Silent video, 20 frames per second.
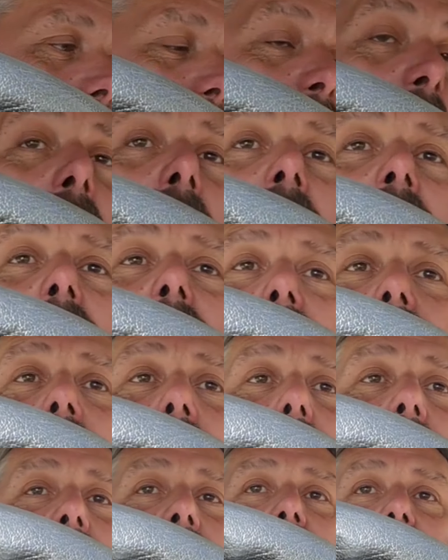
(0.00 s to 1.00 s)

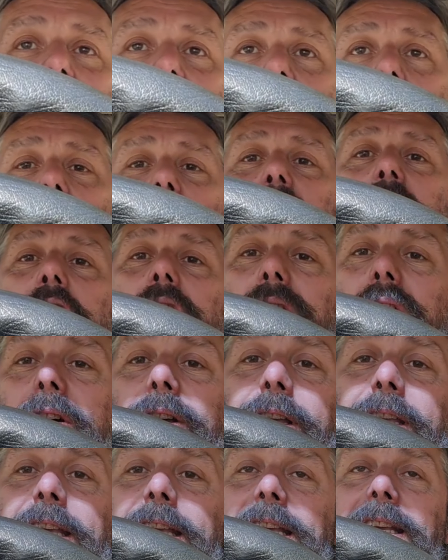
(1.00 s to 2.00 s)
Very
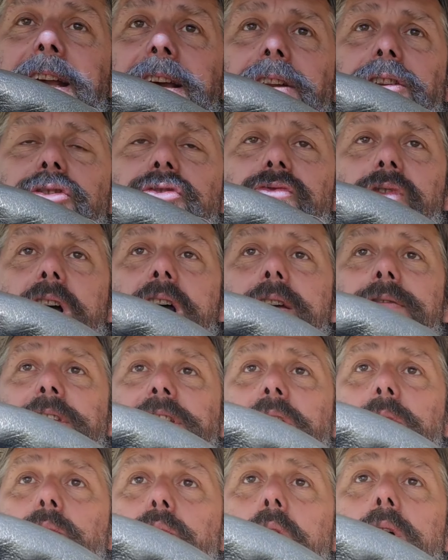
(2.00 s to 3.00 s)
non-clunky kind of drive that
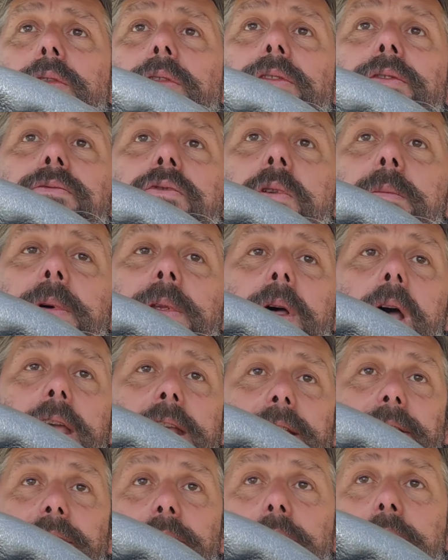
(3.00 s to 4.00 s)
you want from
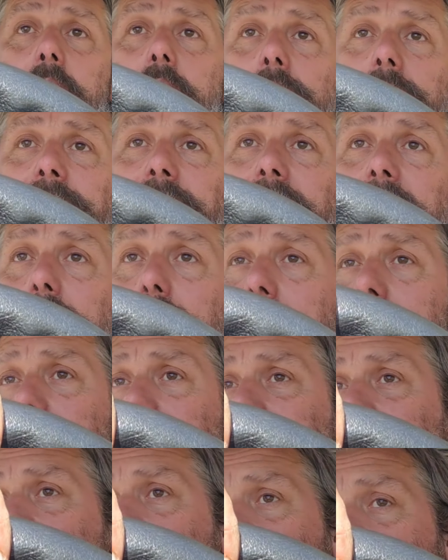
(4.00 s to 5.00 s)
either an old car or a
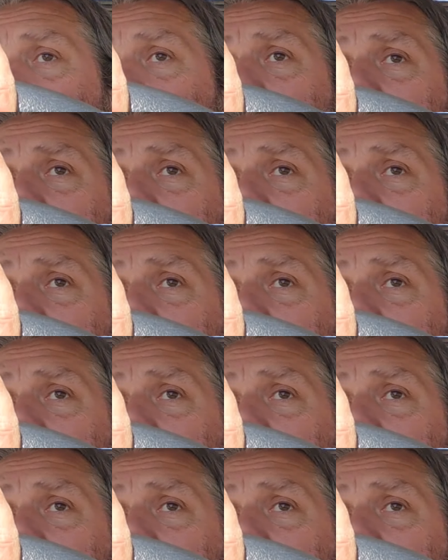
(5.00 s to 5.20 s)
new one.